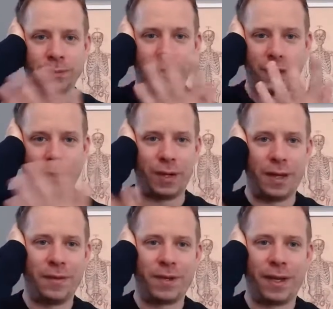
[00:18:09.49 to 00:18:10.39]
Take your
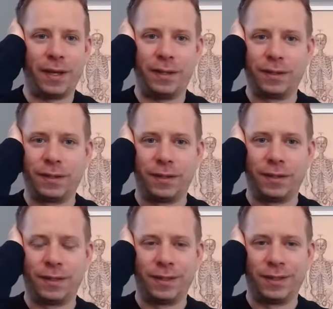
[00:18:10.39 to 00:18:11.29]
left hand
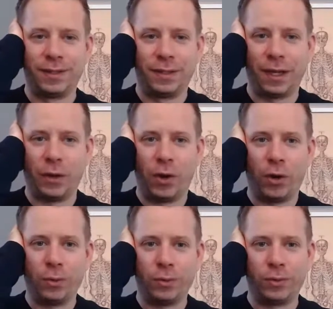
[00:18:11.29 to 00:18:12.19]
and
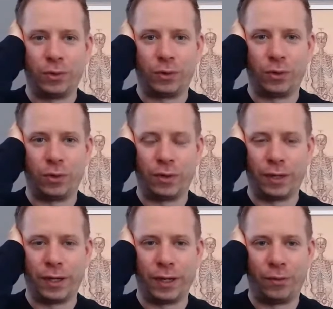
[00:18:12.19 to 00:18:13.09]
hold your
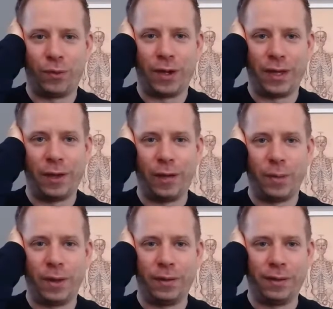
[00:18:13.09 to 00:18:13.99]
right
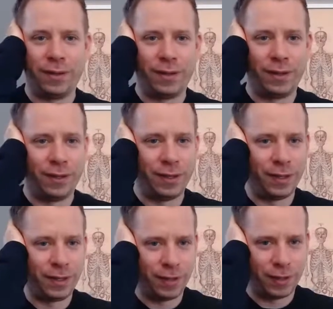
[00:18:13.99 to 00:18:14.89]
elbow,
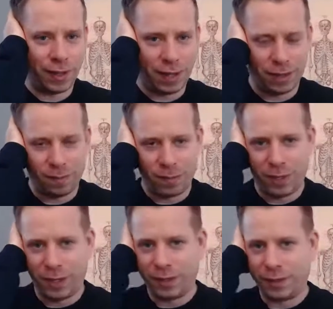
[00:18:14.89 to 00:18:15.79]
and then
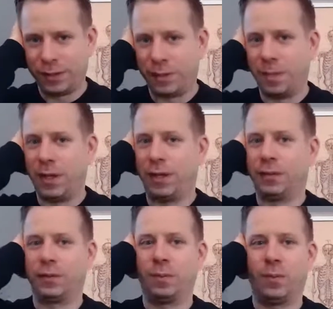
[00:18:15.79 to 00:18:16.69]
begin to make a
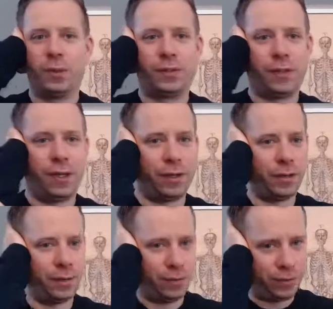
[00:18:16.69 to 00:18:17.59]
small
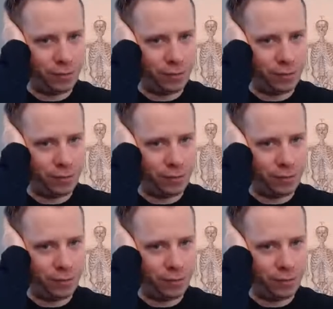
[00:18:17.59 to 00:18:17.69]
circle